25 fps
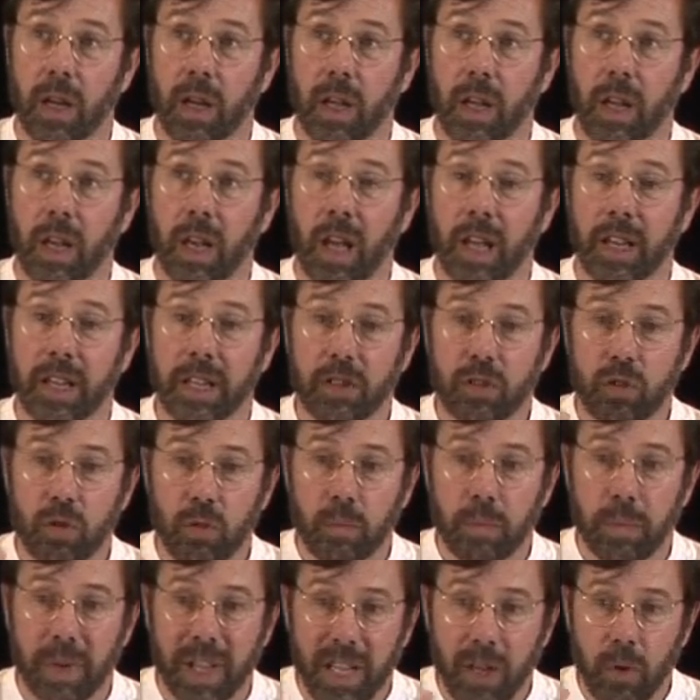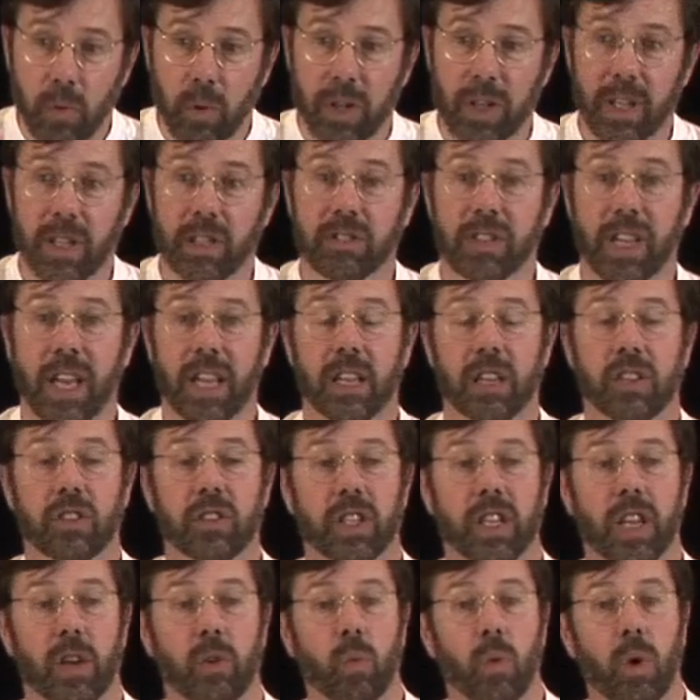learning to be with its
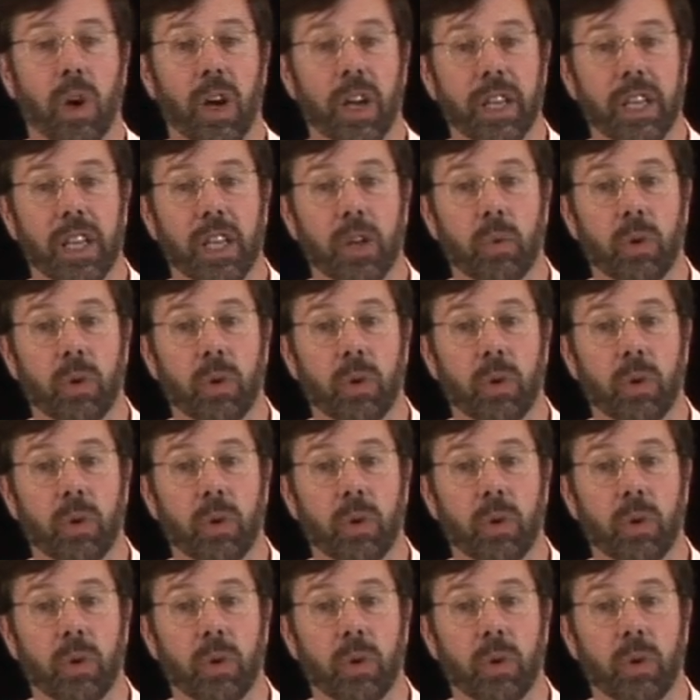energy and working